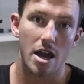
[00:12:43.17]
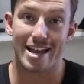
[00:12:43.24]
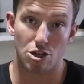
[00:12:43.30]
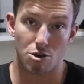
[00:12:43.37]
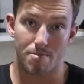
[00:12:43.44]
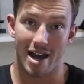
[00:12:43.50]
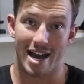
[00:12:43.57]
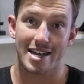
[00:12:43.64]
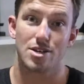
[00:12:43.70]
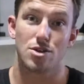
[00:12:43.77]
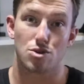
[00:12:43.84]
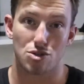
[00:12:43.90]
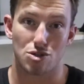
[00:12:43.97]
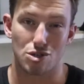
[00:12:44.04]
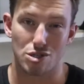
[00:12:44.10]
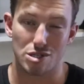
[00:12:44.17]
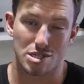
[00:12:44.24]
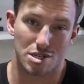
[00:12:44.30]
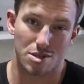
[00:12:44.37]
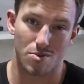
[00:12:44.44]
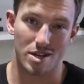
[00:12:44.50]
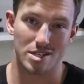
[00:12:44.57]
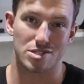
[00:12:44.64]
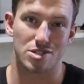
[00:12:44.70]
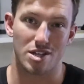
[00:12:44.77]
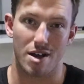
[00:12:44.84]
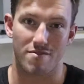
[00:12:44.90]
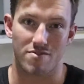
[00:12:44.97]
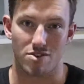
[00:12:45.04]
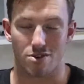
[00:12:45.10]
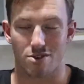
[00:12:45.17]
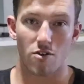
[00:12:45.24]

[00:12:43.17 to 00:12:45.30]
and you pay your dues to the ones who love you.